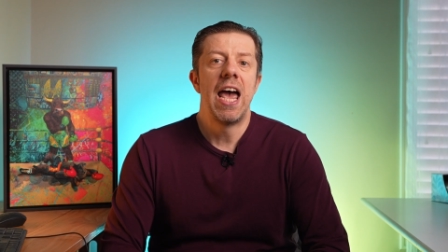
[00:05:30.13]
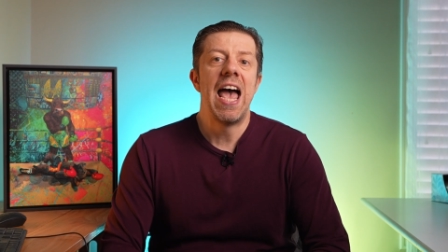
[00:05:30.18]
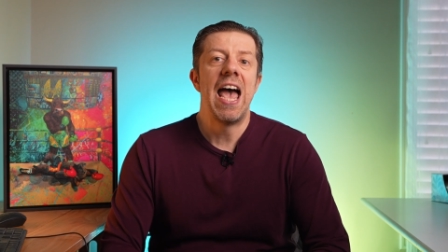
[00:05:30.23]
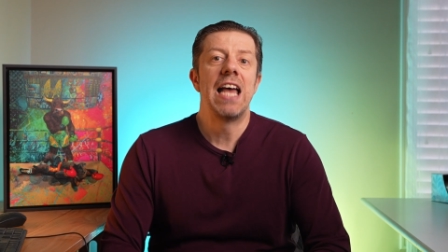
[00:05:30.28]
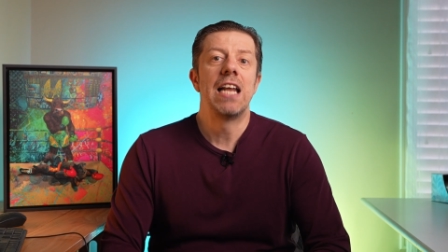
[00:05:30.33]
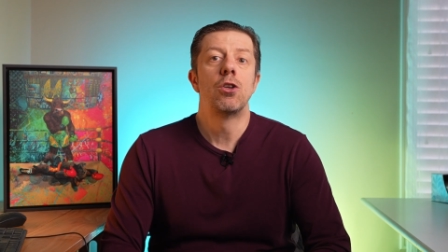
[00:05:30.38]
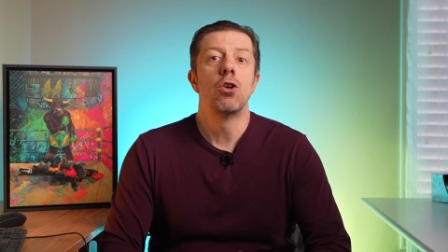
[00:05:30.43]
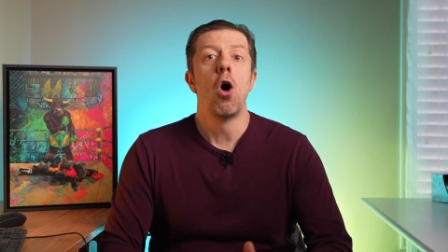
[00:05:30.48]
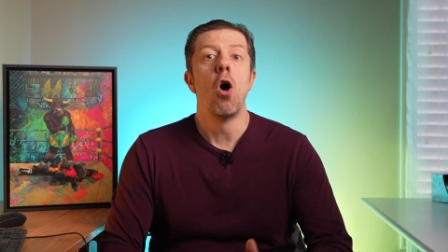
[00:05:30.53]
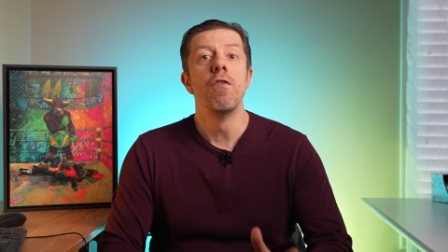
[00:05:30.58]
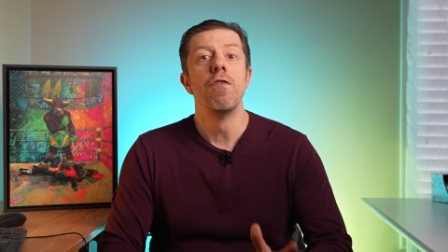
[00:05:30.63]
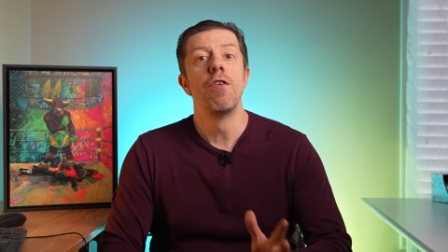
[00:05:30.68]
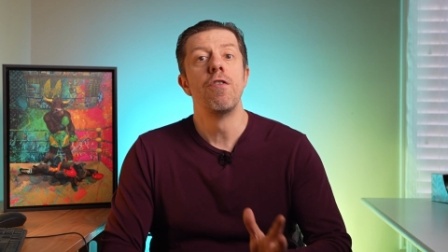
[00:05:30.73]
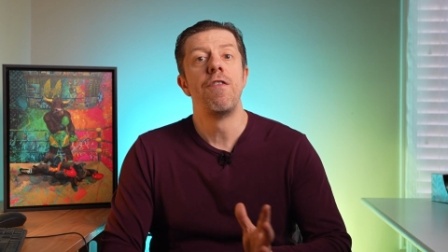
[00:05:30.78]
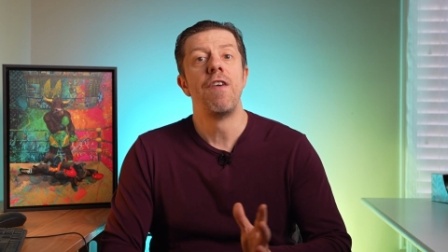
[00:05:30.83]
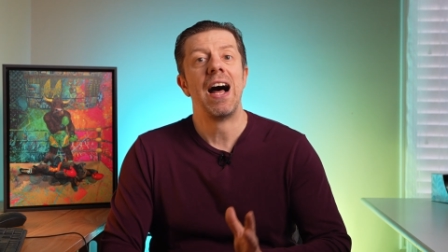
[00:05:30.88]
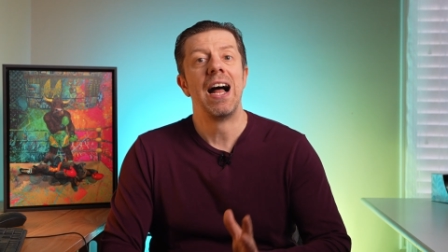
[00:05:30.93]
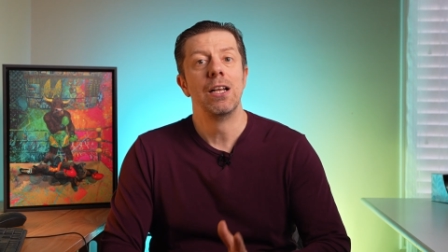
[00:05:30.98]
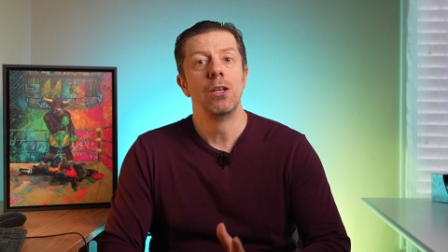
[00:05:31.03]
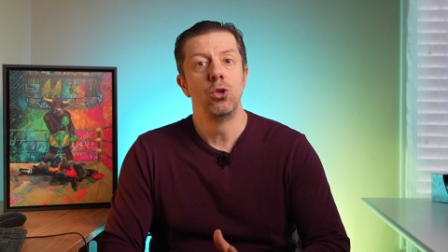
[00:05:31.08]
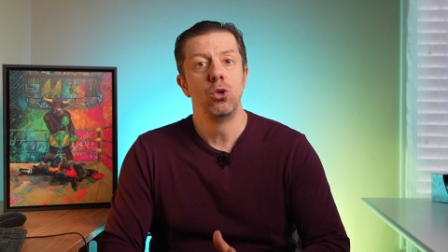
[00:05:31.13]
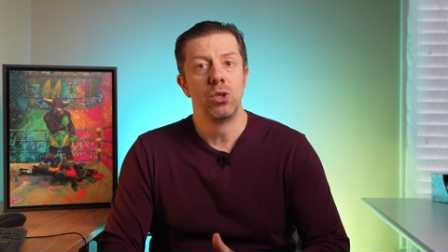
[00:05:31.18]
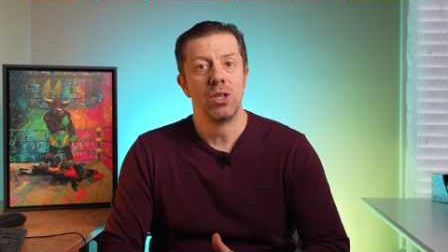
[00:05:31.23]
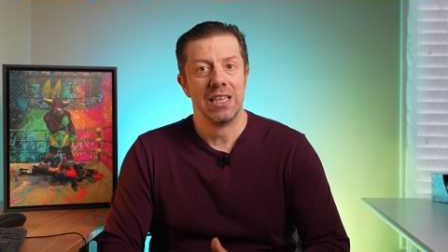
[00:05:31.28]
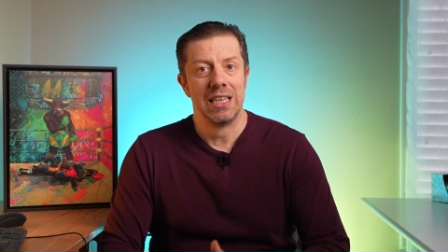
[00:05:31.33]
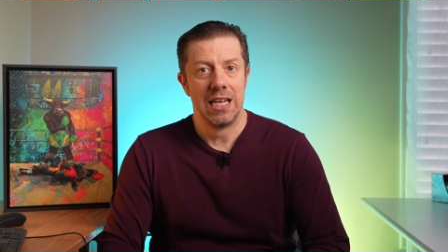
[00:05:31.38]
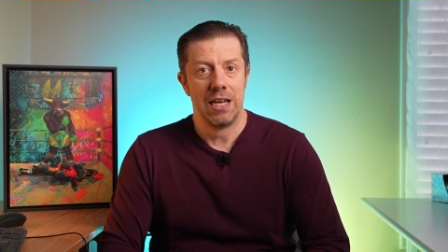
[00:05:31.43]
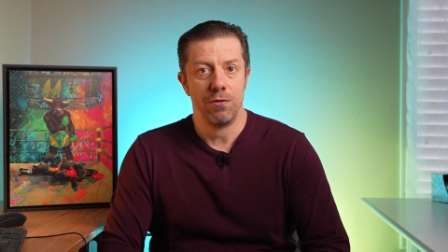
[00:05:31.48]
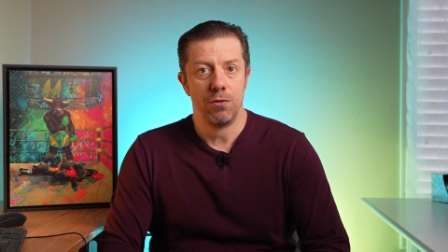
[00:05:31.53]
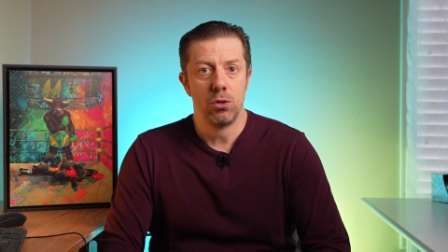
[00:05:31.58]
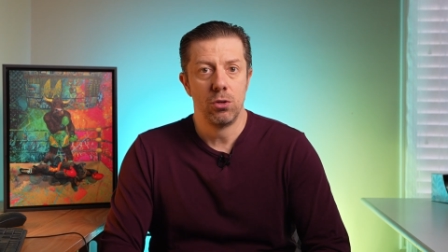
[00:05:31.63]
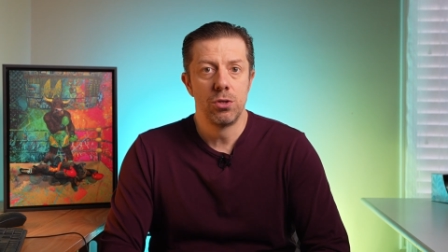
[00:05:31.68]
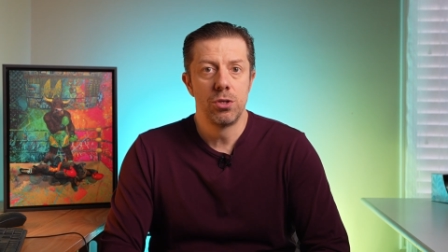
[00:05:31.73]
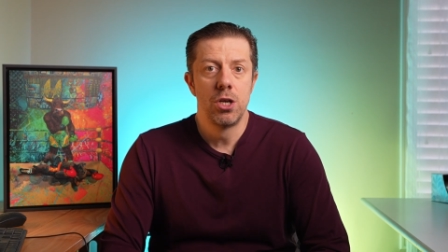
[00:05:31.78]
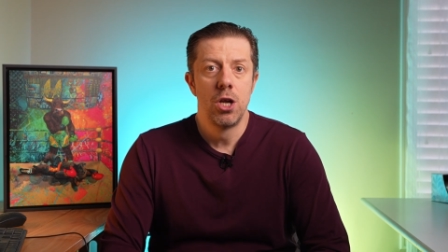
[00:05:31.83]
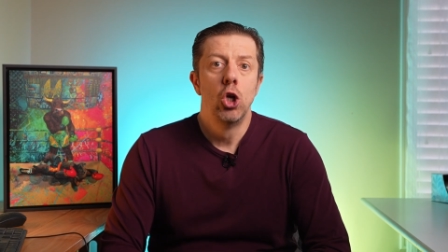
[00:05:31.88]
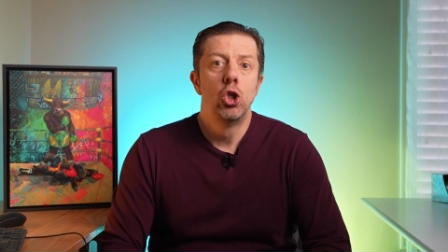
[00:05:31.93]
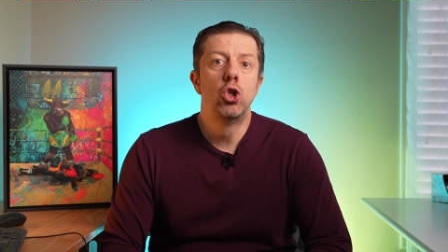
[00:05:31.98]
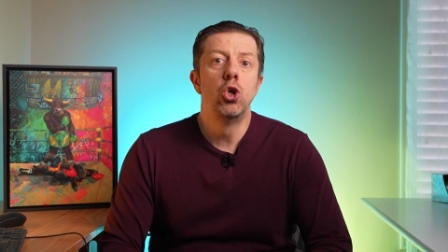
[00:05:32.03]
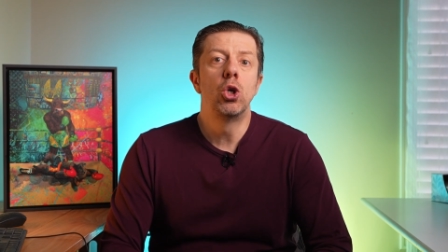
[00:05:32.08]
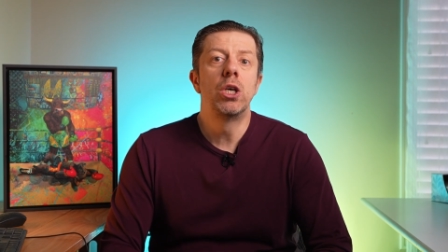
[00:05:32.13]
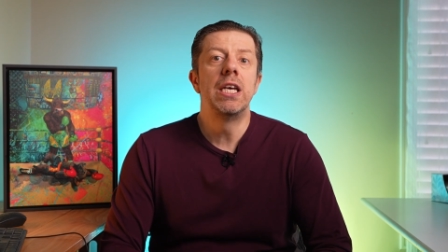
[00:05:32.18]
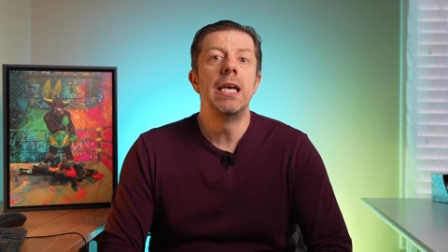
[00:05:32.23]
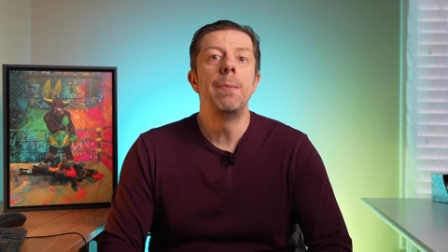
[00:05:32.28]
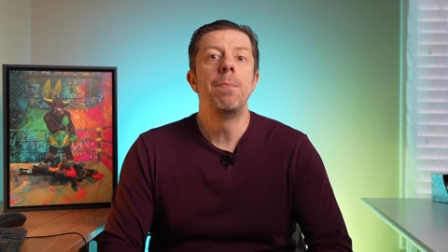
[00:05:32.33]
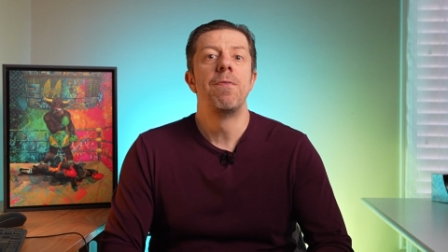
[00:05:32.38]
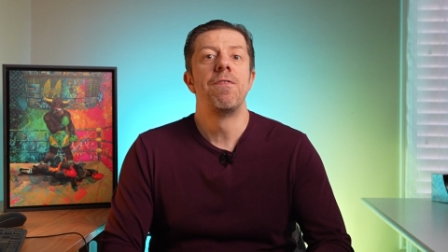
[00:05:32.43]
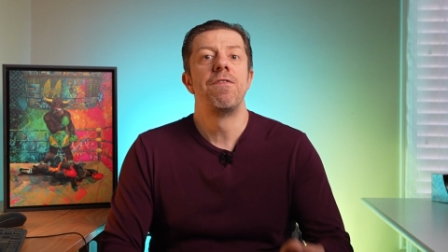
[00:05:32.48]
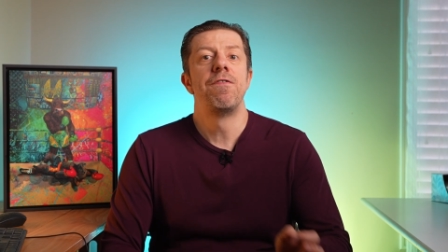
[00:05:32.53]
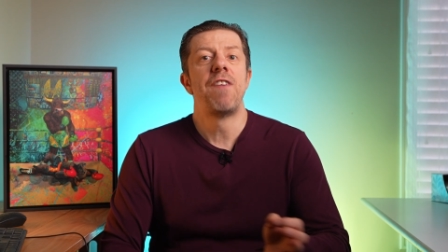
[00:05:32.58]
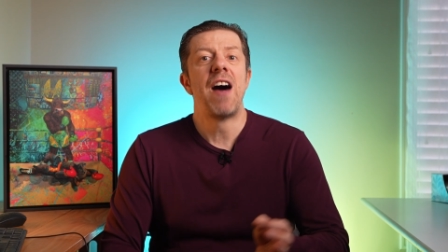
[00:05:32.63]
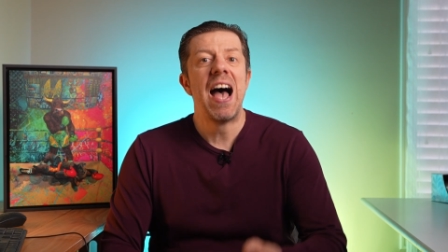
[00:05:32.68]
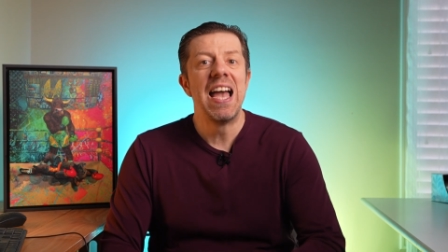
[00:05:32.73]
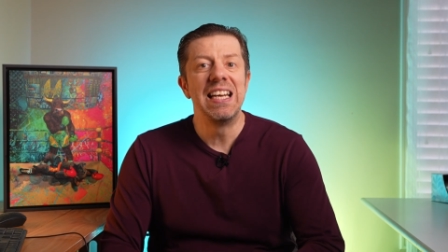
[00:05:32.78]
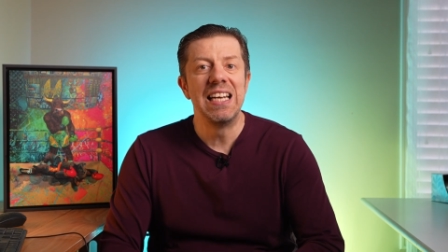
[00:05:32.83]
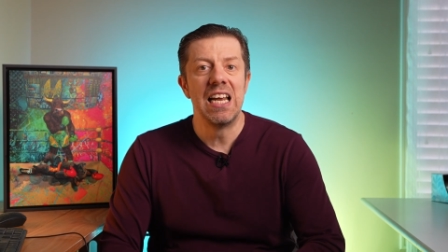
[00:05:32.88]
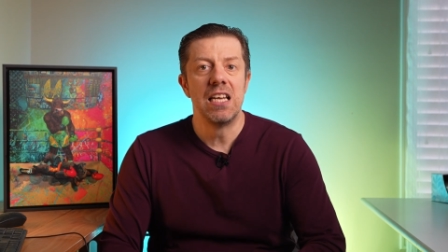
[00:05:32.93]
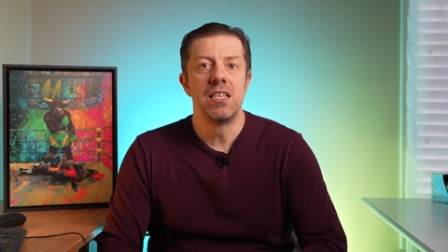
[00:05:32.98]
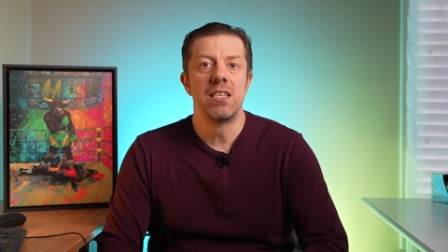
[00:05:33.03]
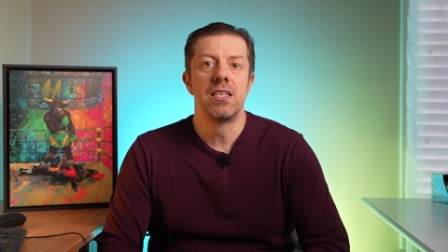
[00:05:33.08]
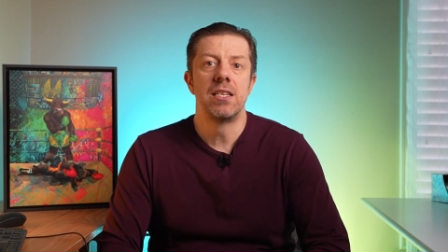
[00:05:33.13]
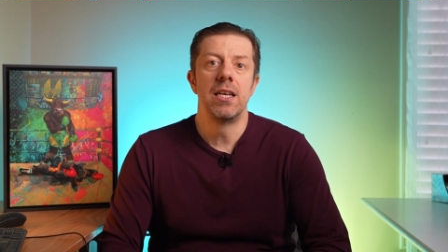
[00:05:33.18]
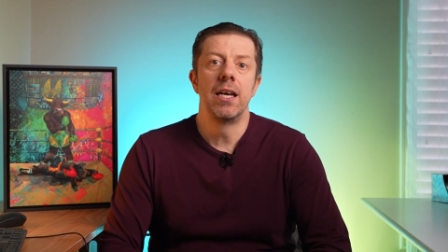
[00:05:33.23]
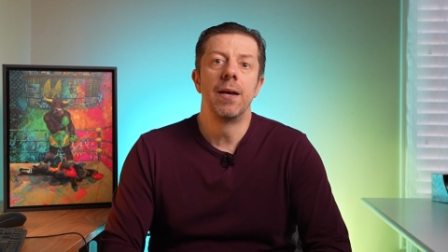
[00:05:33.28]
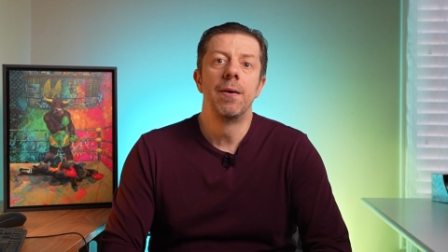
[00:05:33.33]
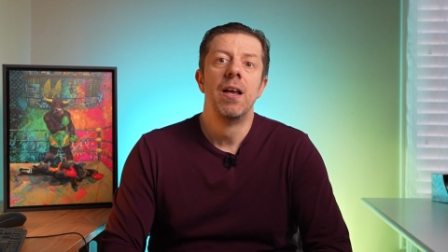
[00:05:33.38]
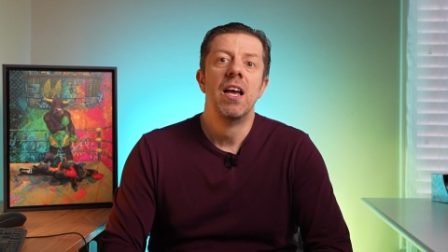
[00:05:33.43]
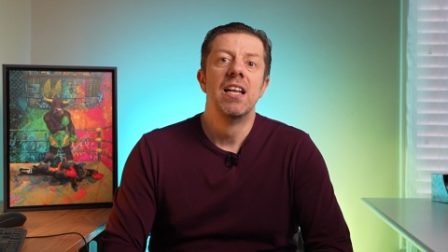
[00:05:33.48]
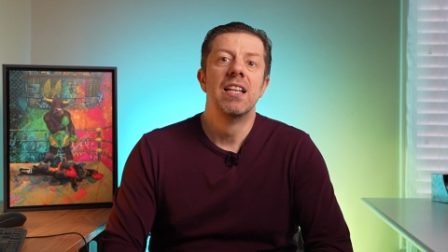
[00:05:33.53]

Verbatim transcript: at overvalued levels to keep financing